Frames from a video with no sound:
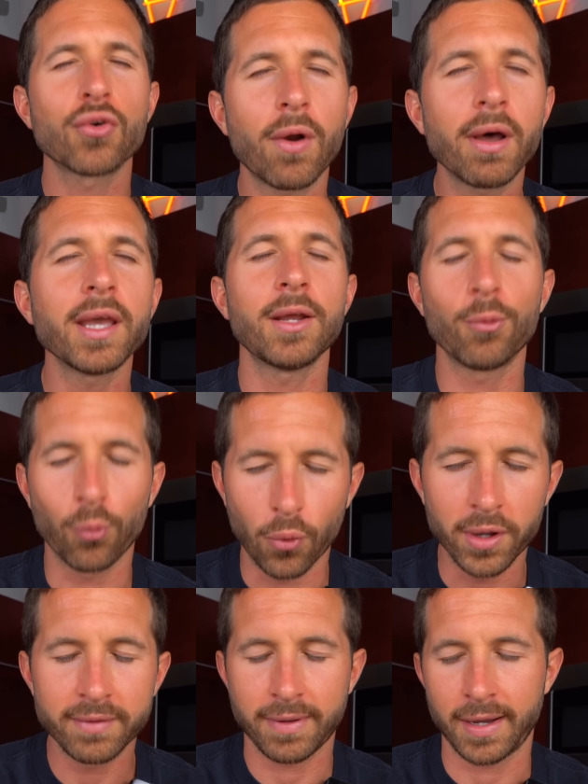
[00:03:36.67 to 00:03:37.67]
Try it
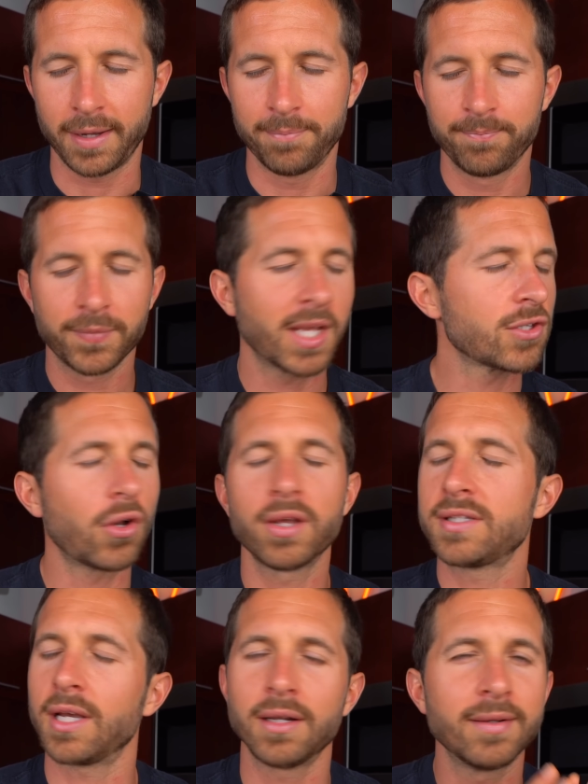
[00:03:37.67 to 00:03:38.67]
one time. That's
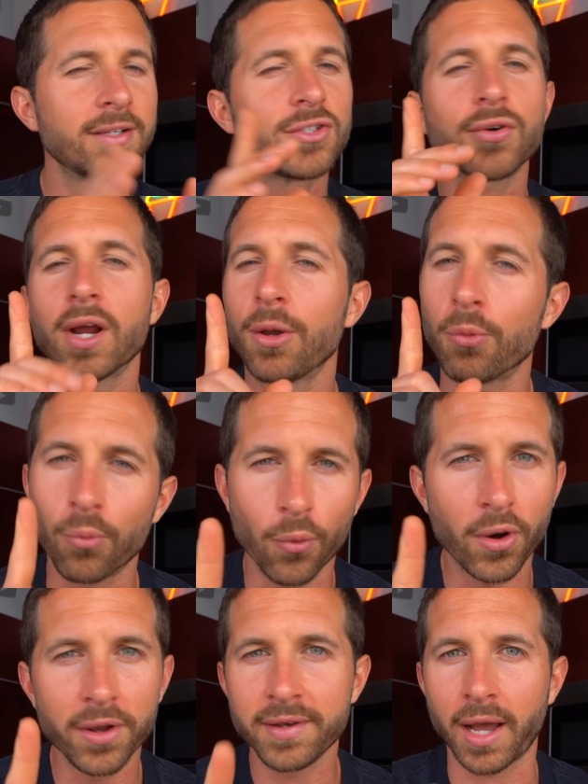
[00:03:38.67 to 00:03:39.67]
all I say. Just try it
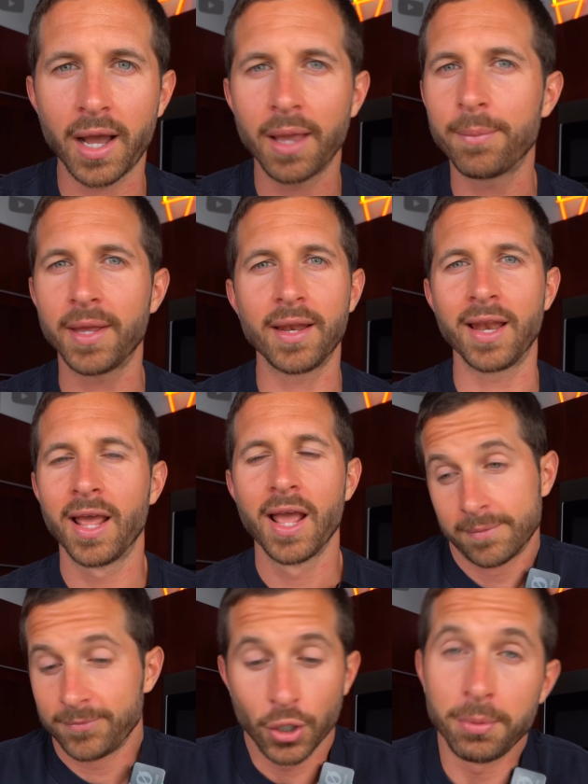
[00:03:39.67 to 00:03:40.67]
one time and
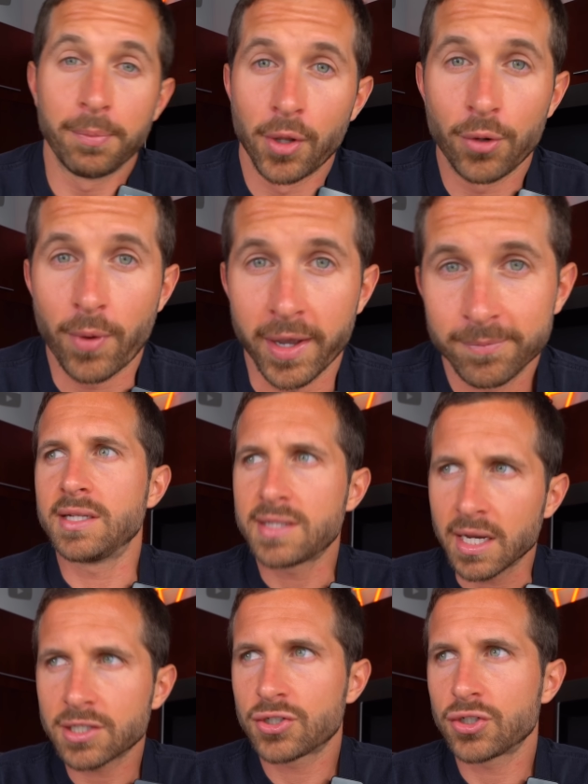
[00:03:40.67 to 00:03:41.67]
you'll be blown away. The
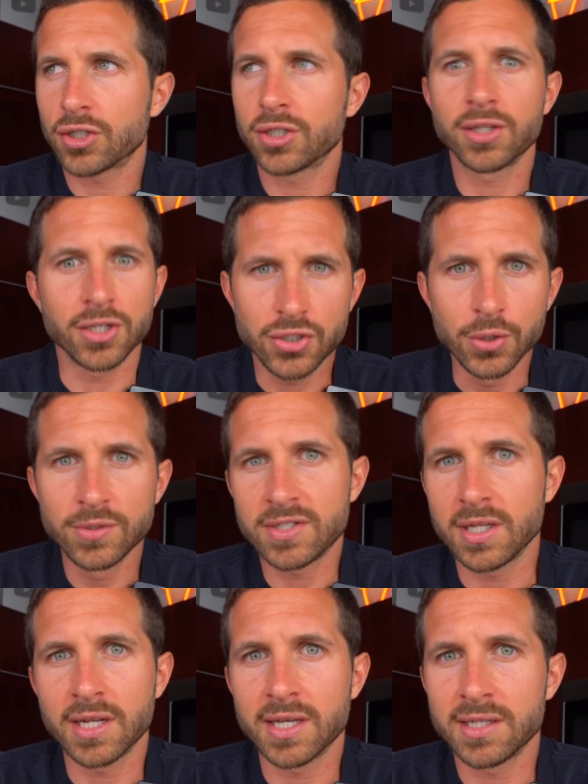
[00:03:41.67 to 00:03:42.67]
texture, the
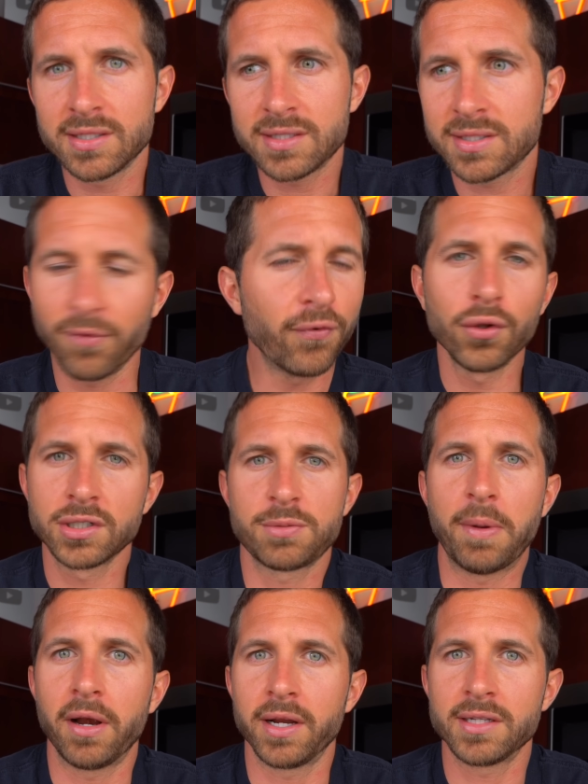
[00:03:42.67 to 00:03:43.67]
juiciness, full
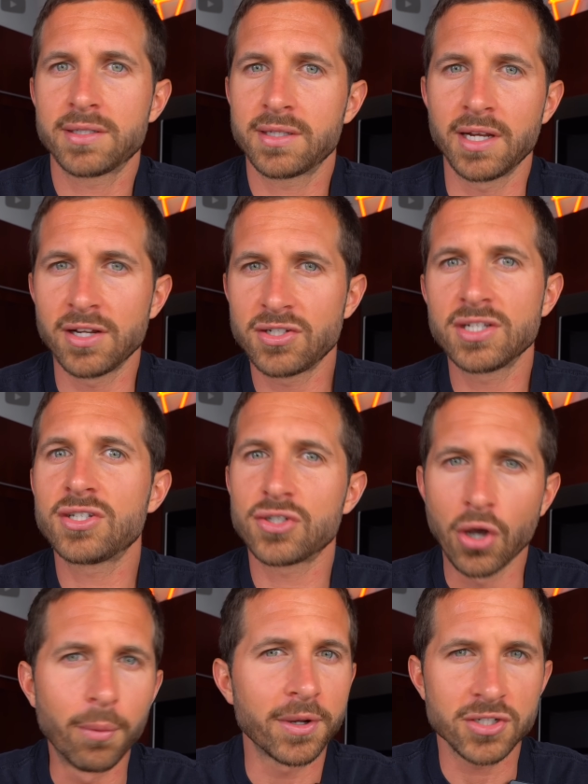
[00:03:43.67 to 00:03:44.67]
experience. It is just
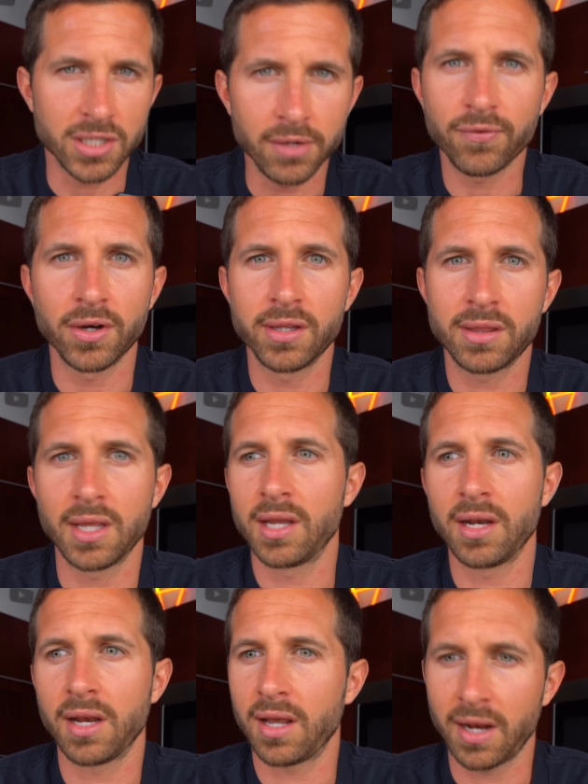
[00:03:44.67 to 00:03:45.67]
so much different
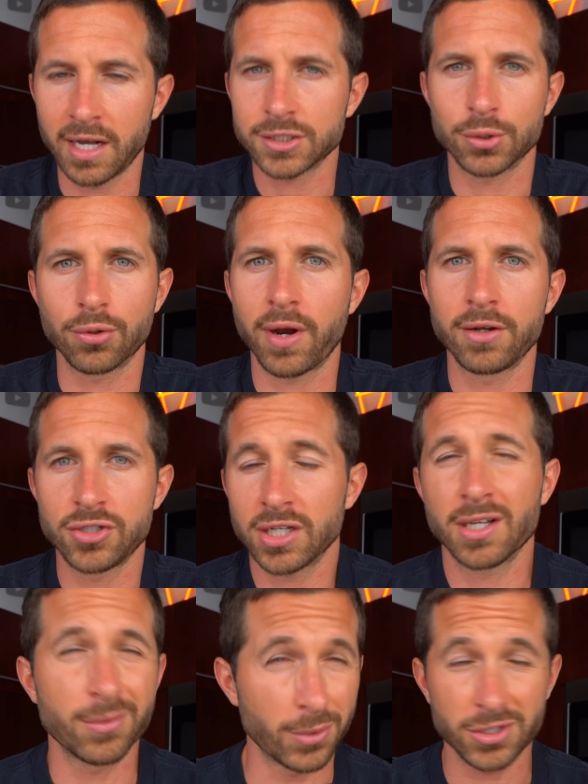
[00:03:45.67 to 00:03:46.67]
than an actual ground
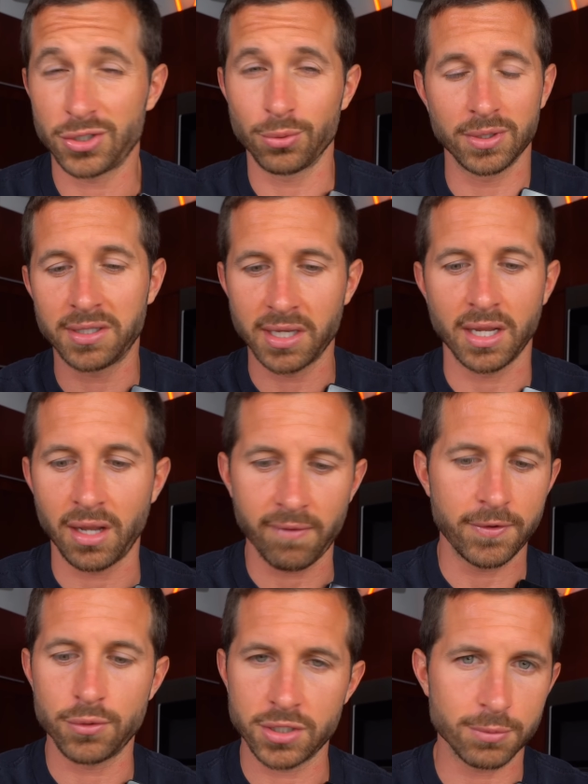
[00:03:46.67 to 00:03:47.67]
chicken, which you would get
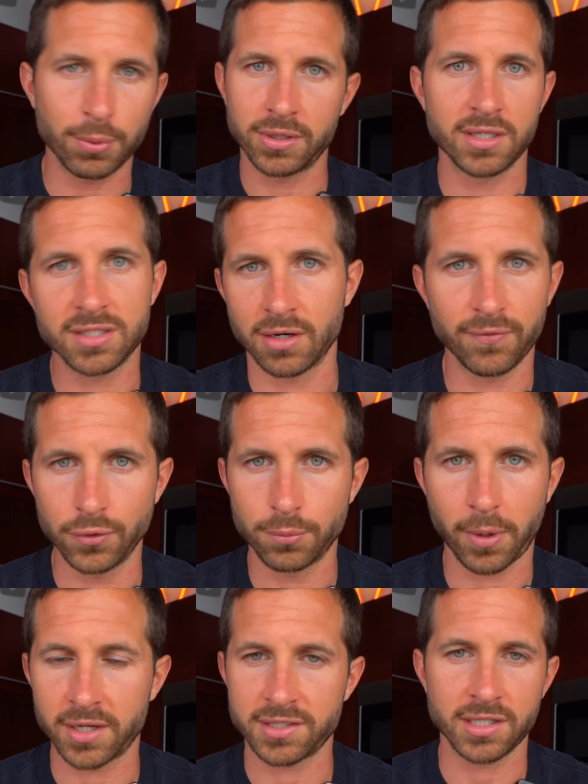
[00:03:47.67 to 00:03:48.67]
if you just put this in a
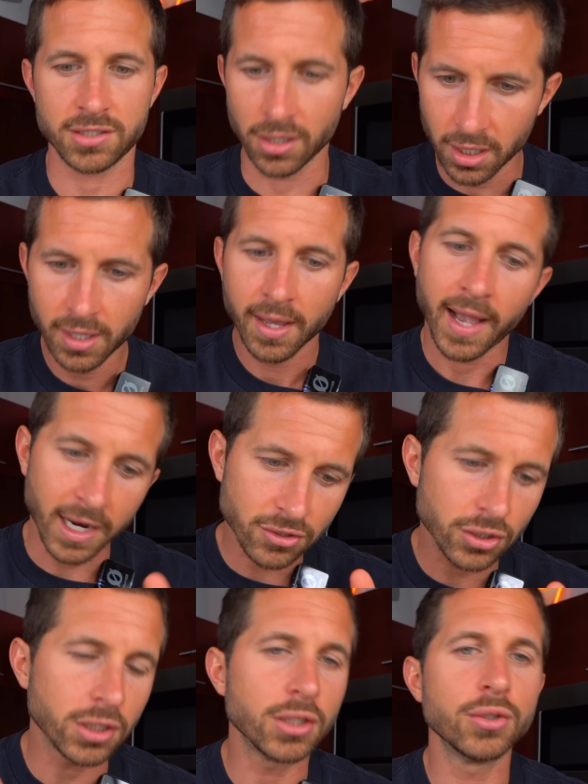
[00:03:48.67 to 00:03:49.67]
food processor.
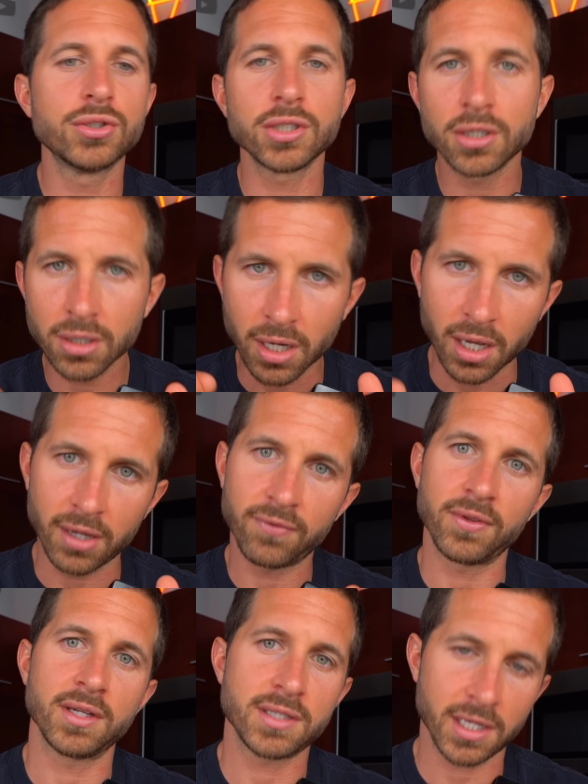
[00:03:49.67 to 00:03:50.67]
Actually using your
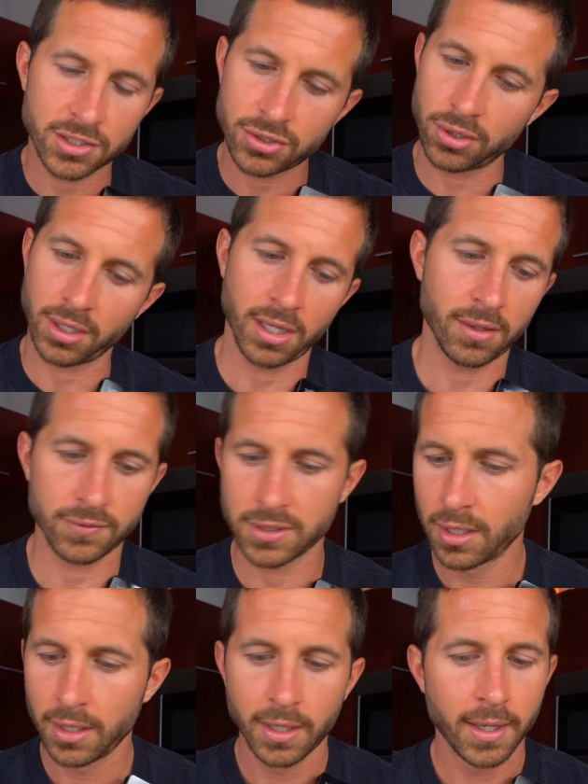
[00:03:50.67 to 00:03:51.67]
knife and the texture it
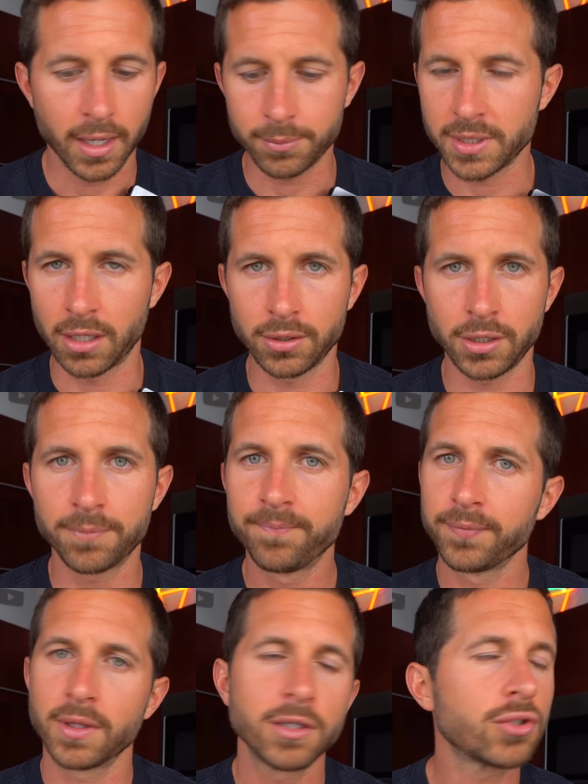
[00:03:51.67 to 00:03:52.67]
gives, I'm telling you,
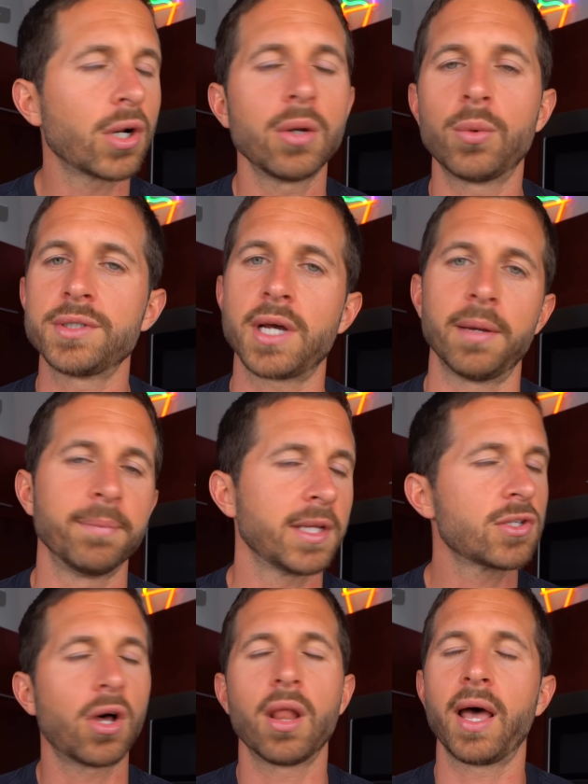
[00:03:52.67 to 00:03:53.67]
just try it one time.
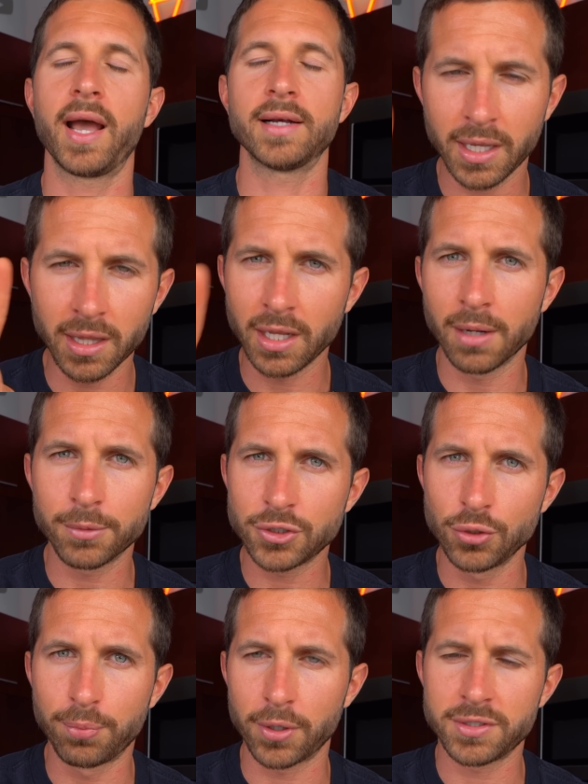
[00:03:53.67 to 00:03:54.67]
That's all I ask. And then number
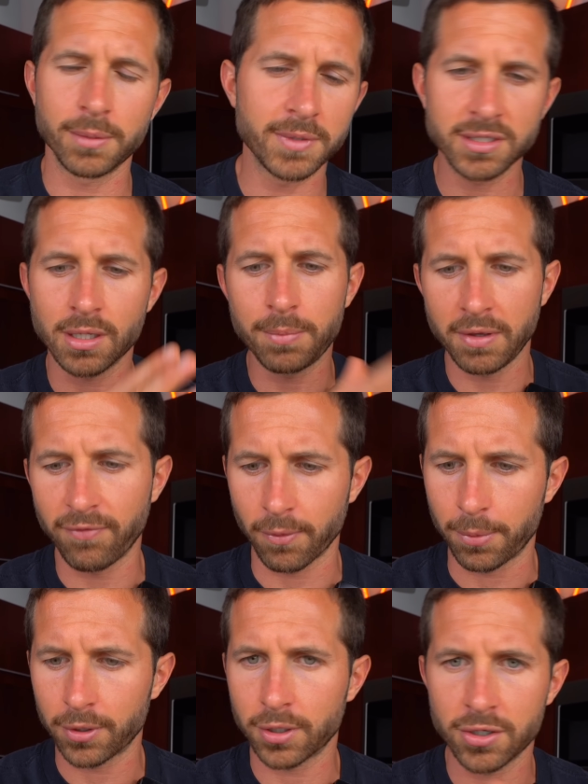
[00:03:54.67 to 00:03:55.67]
2 pro tip, this could be
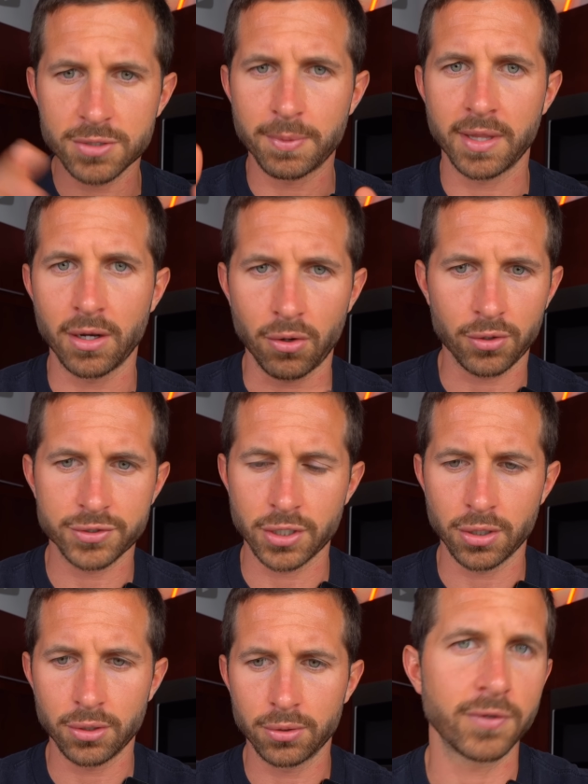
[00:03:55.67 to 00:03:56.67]
for burgers, but then
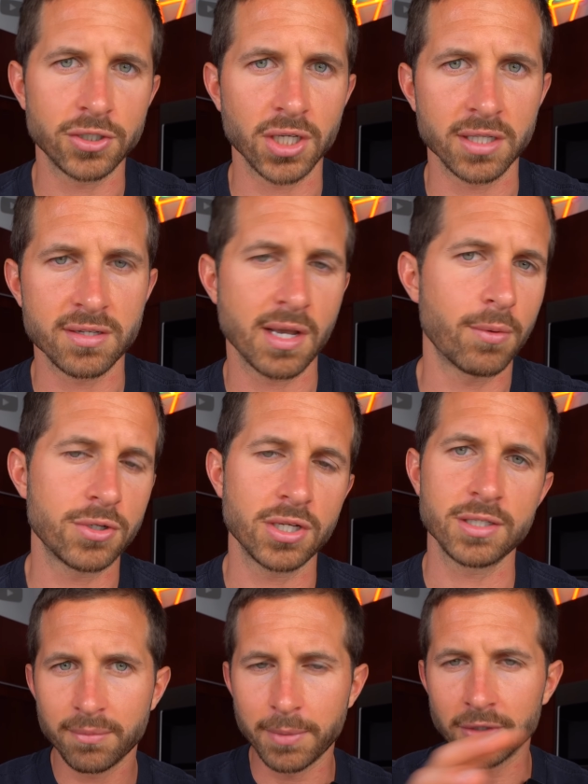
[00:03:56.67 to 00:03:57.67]
also for chicken sandwiches.